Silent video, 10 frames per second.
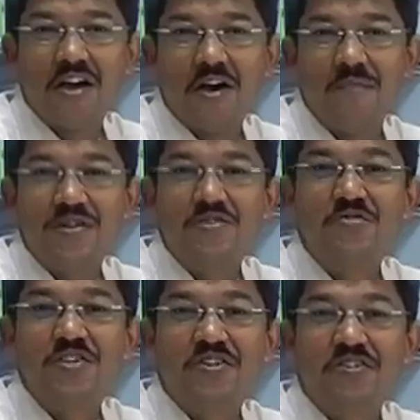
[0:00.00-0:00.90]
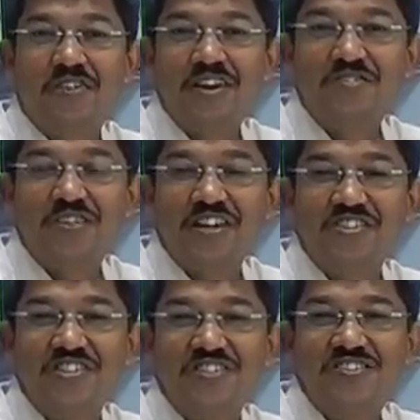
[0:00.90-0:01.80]
A big two-year
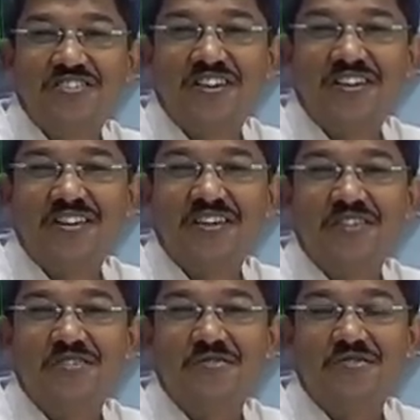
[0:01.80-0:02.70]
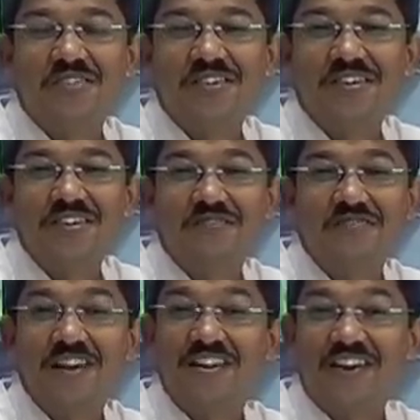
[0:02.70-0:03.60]
congratulations uh, to the
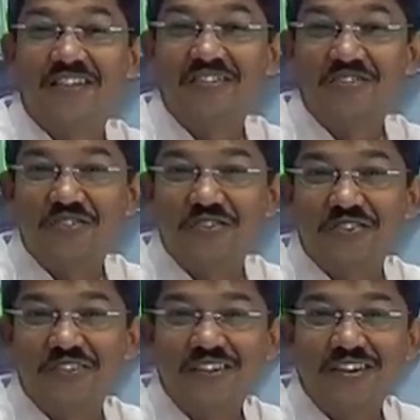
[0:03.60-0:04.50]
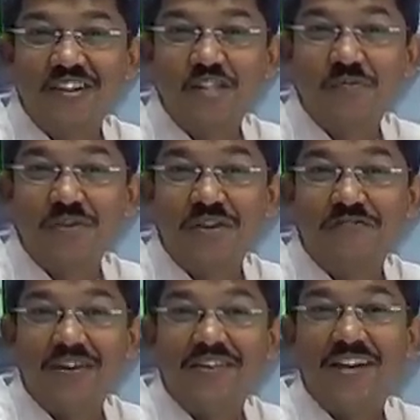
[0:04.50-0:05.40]
Fairly Current Show. It's been a
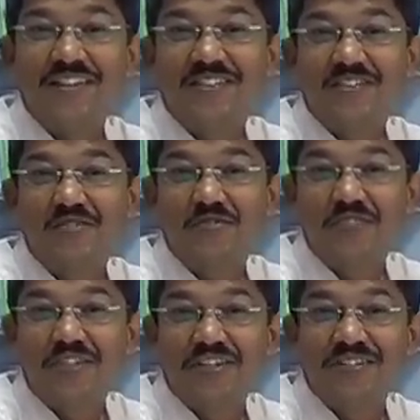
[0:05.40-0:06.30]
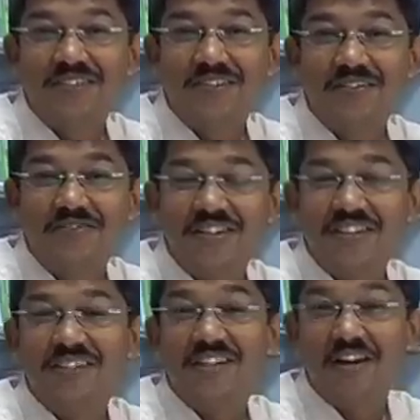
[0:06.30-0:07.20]
fantastic two years and a
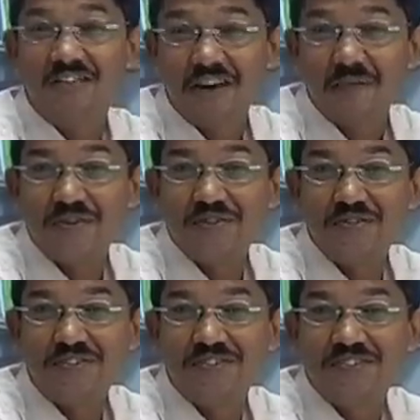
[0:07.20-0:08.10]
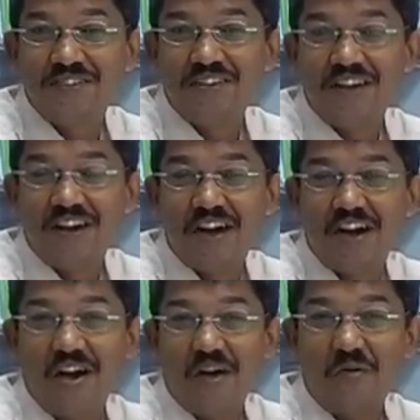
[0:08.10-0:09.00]
fantastic hundred episodes. Uh,
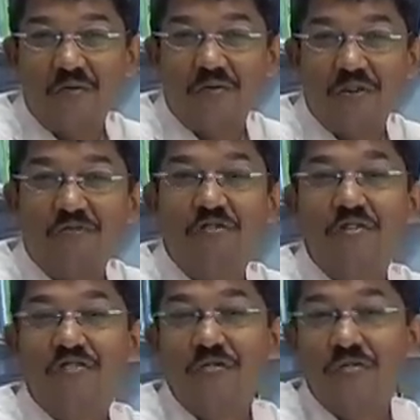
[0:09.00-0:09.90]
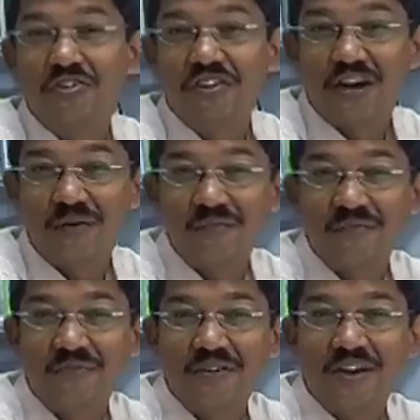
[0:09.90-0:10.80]
we look forward for more to come
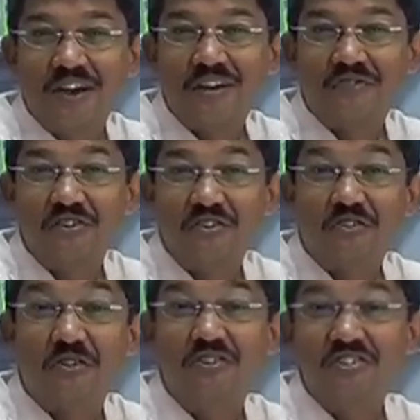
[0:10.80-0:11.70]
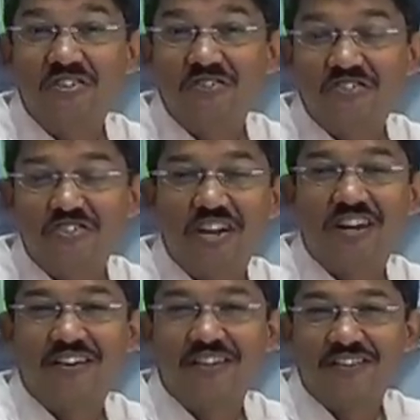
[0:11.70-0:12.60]
and for you to continue to
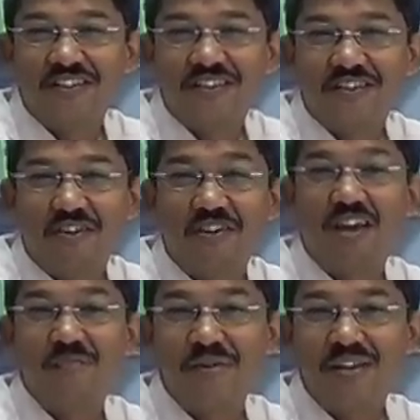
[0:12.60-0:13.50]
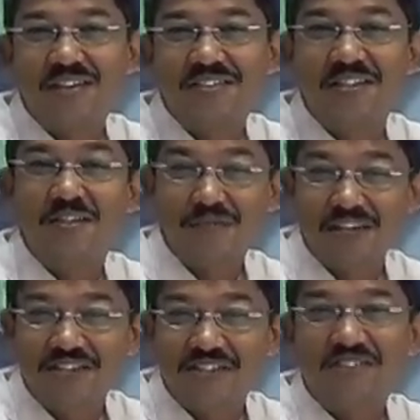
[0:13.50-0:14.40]
shake the online media scene in
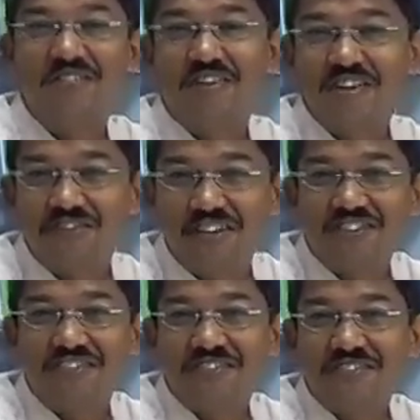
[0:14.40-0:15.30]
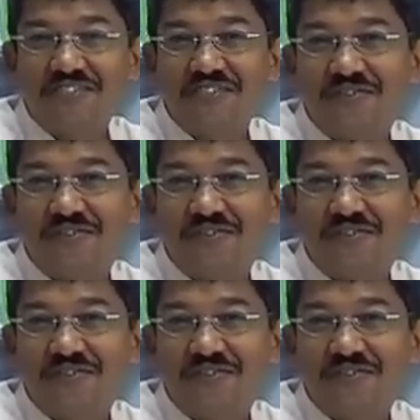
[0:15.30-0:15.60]
Malaysia. Congratulations.